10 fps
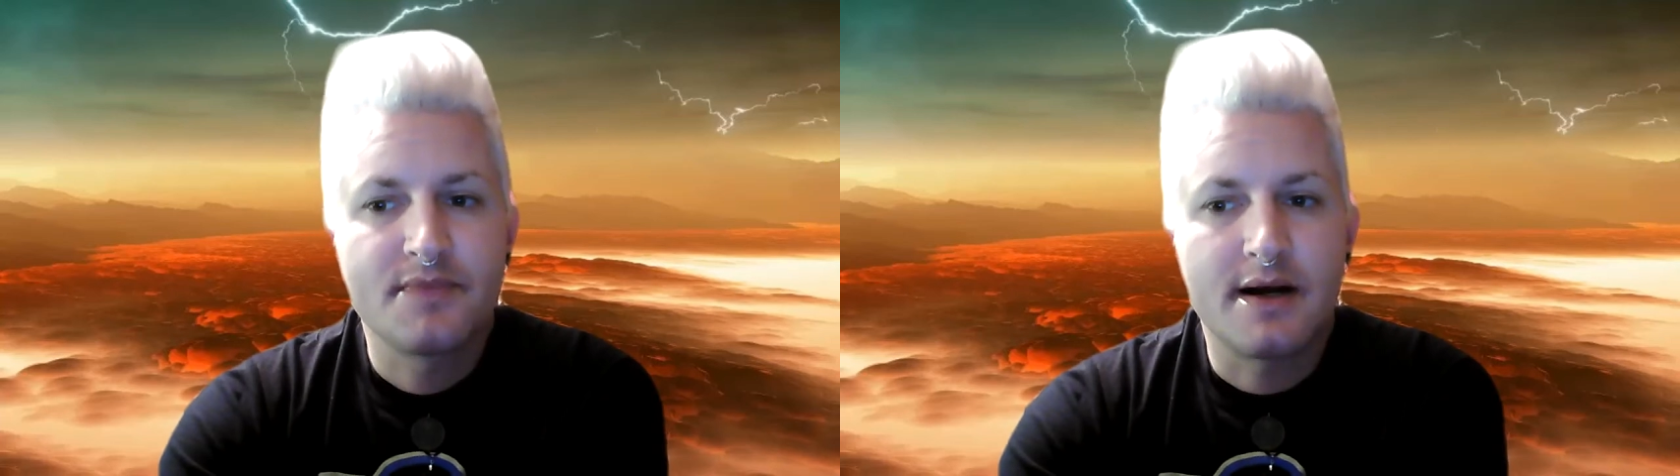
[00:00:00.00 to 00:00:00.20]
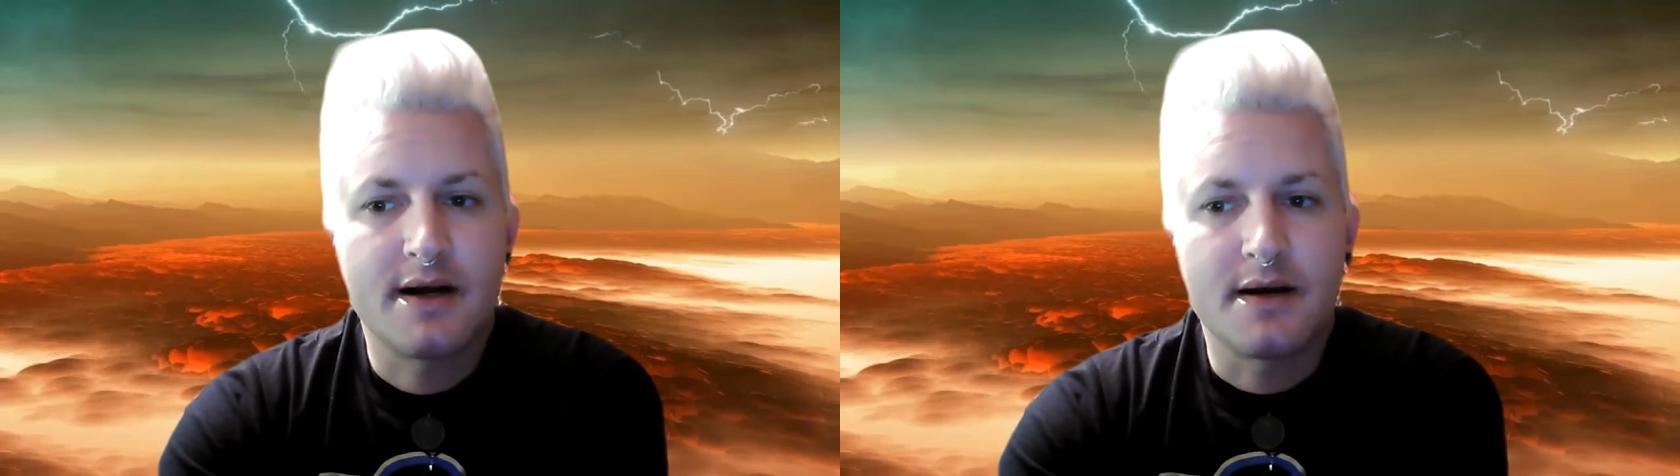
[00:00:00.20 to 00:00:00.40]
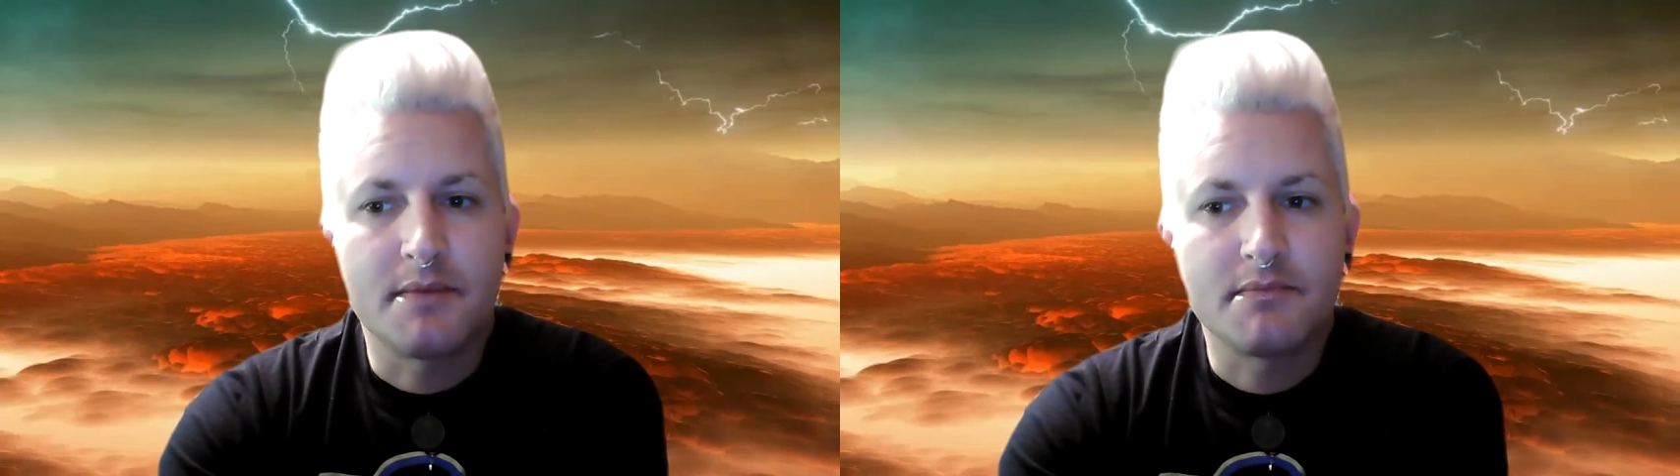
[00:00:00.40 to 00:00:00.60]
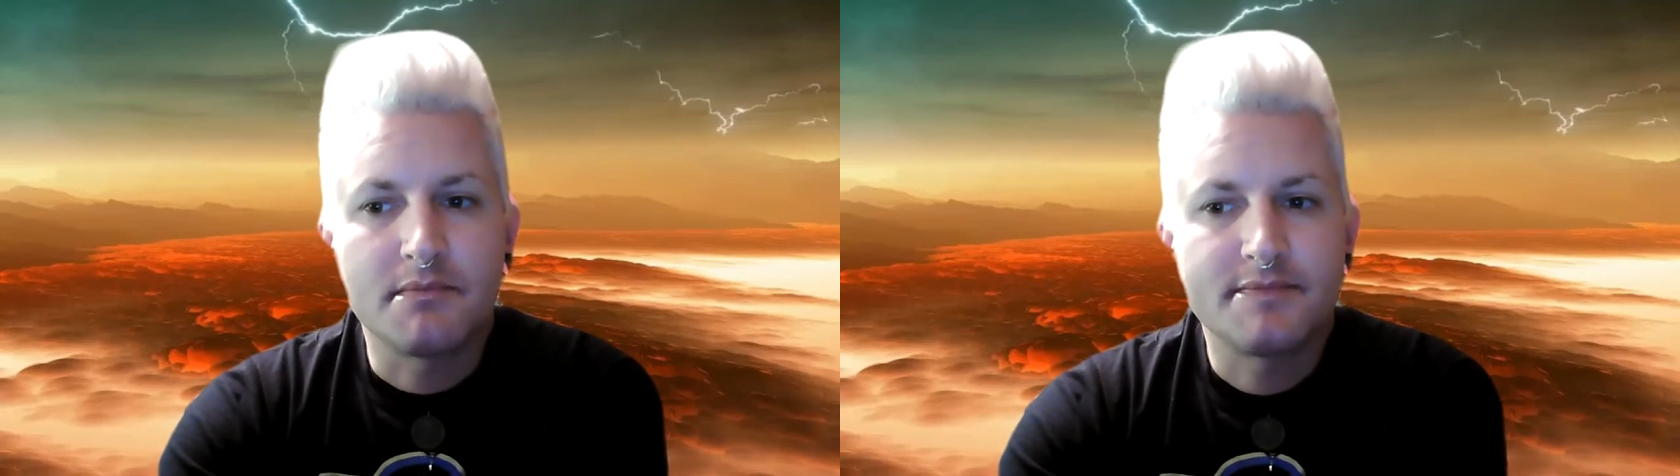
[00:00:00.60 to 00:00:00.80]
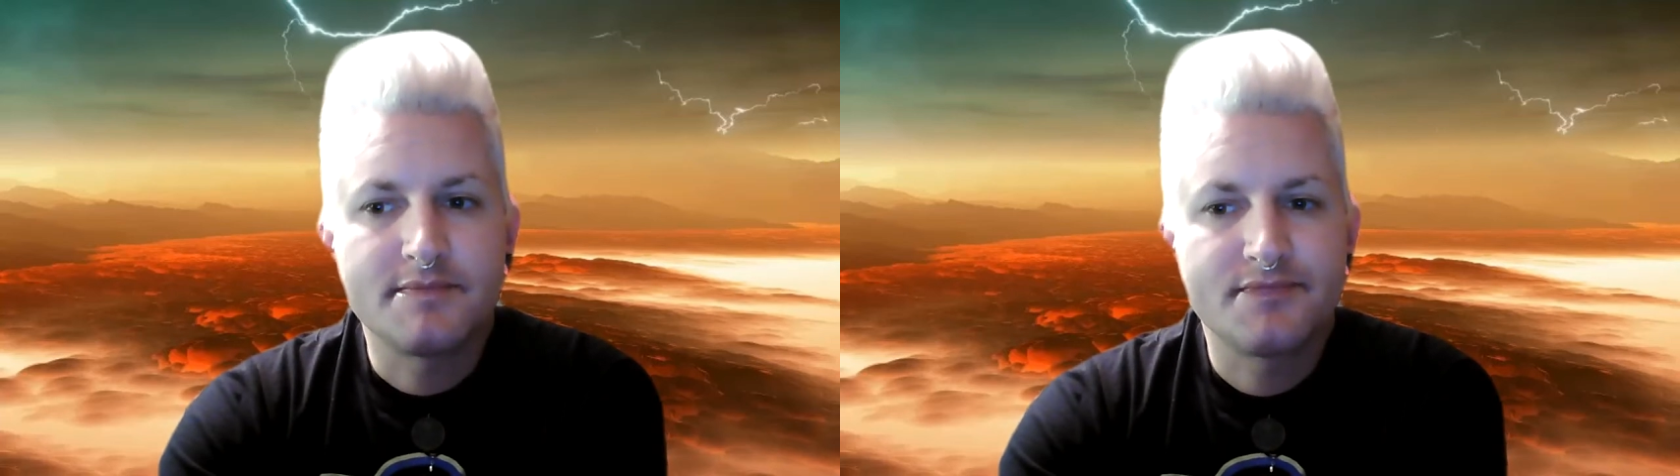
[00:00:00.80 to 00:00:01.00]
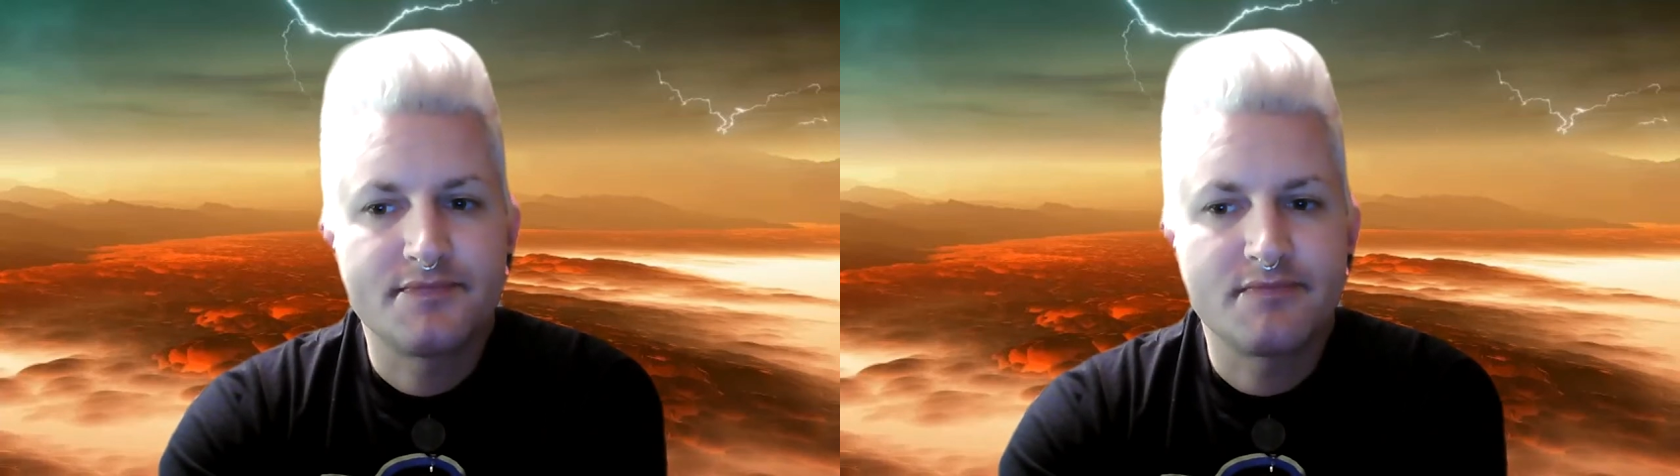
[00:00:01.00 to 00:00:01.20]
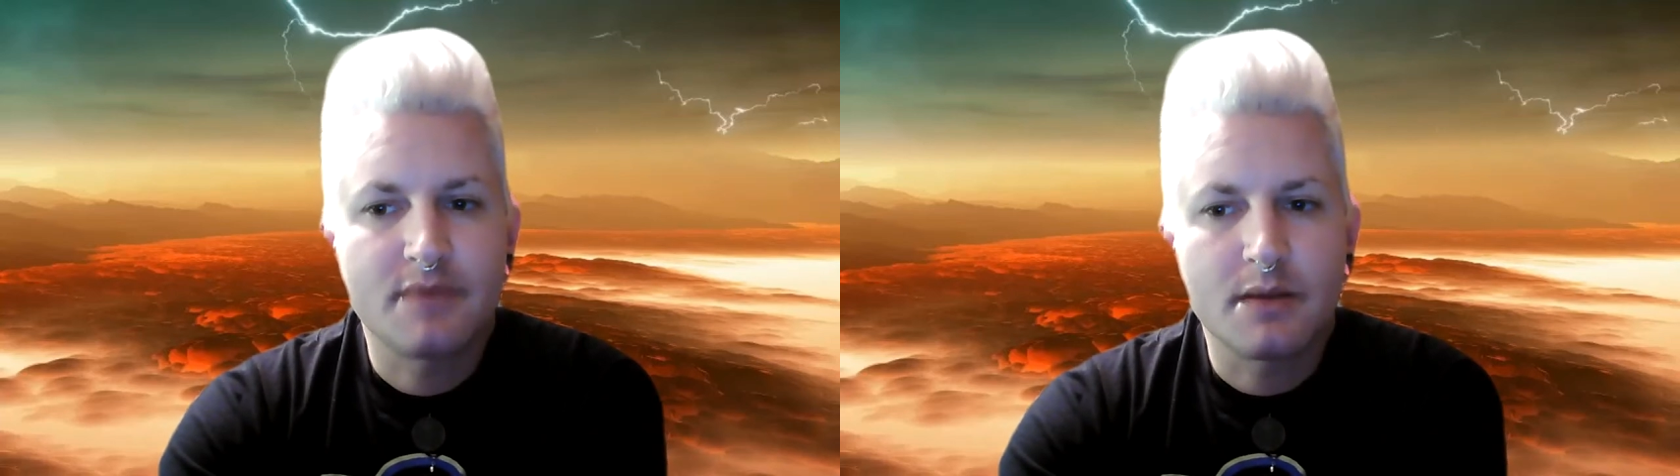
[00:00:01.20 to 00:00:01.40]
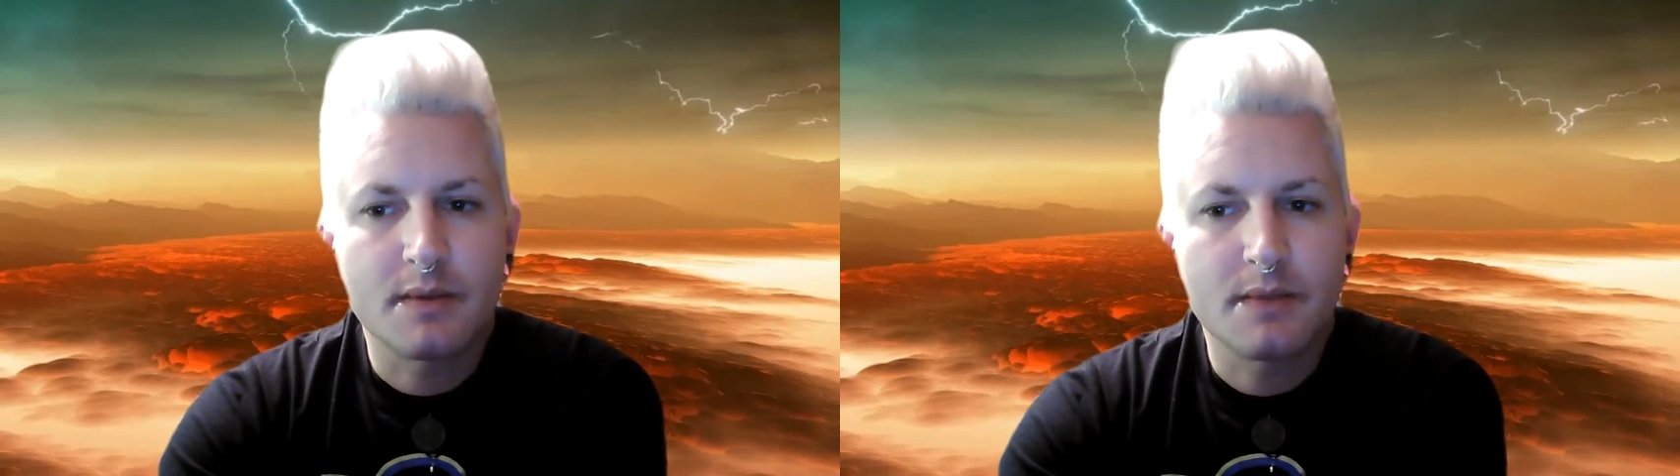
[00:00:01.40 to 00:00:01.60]
um,
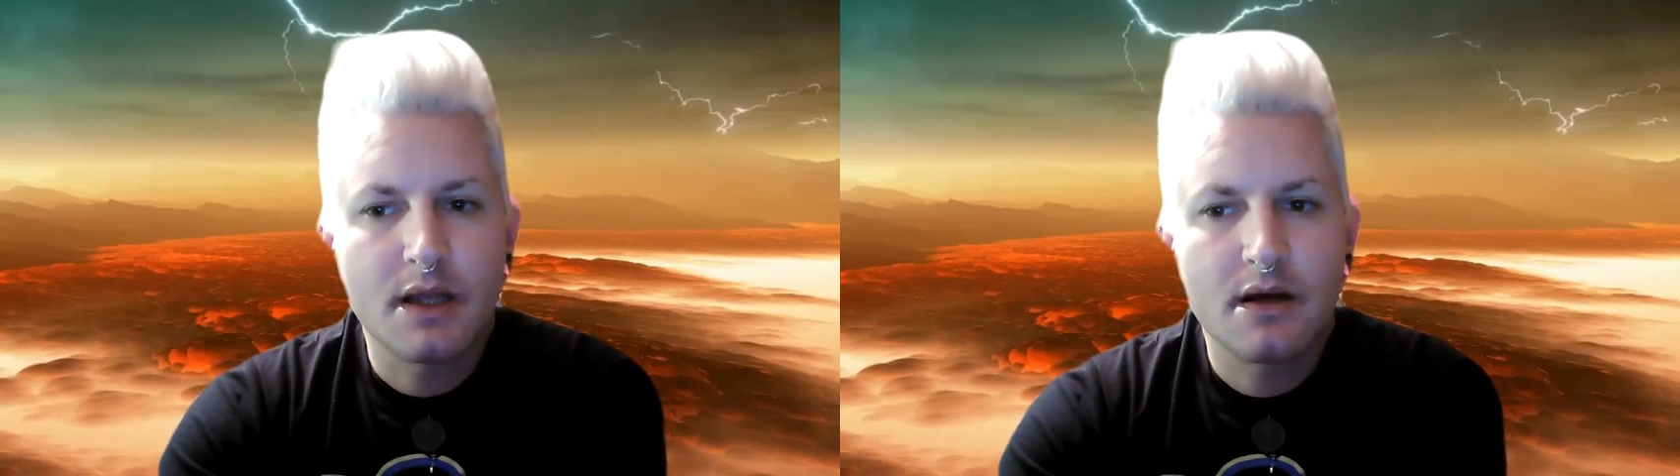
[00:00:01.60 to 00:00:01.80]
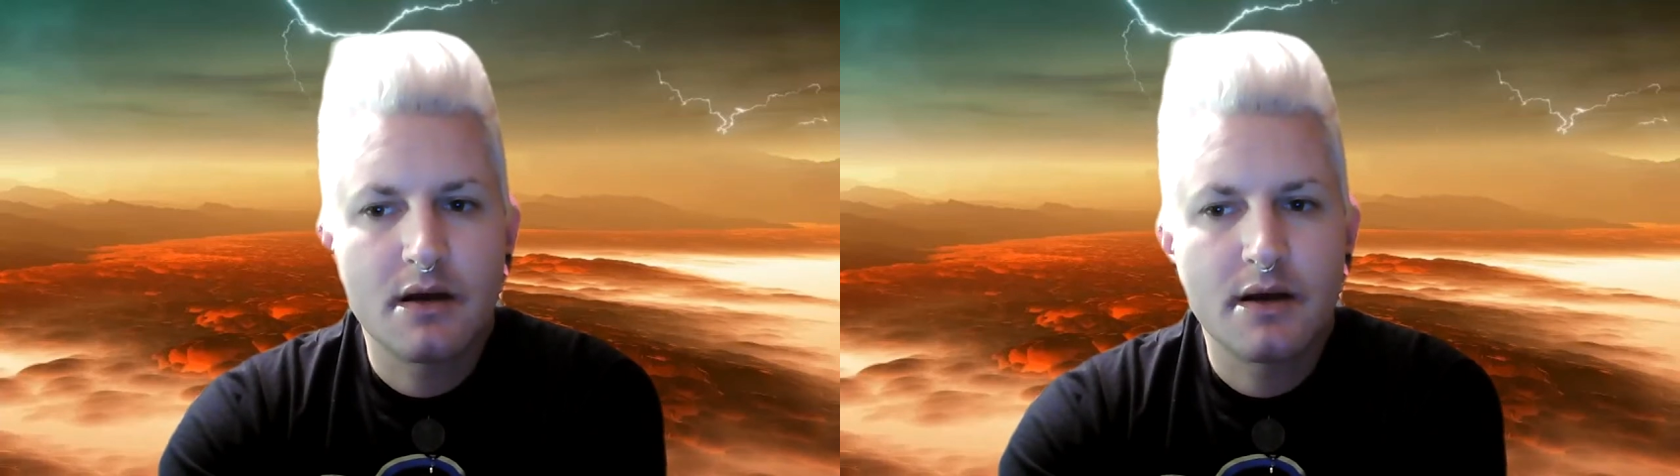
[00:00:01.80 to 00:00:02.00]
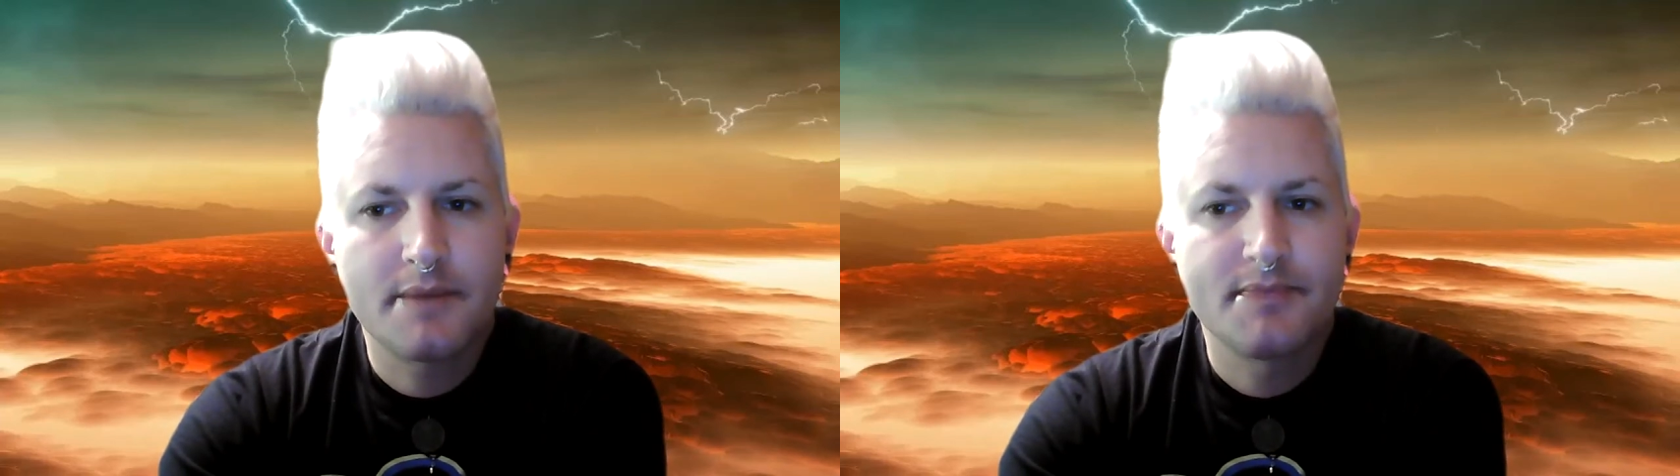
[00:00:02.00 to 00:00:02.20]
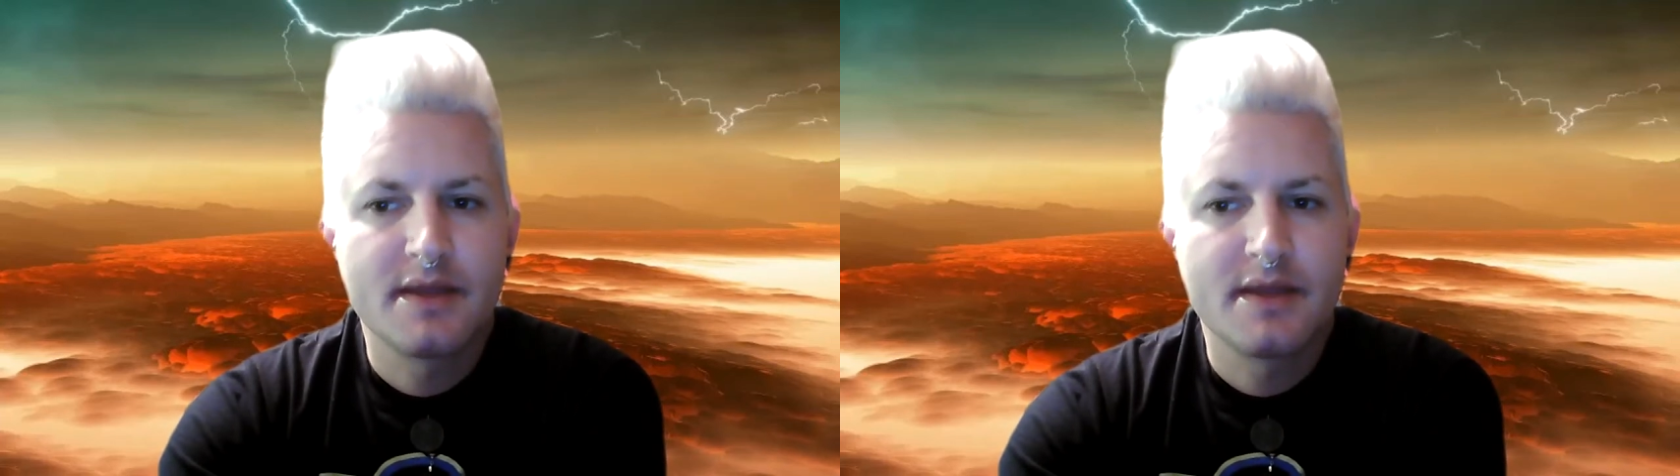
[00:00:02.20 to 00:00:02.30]
blah, blah, blah.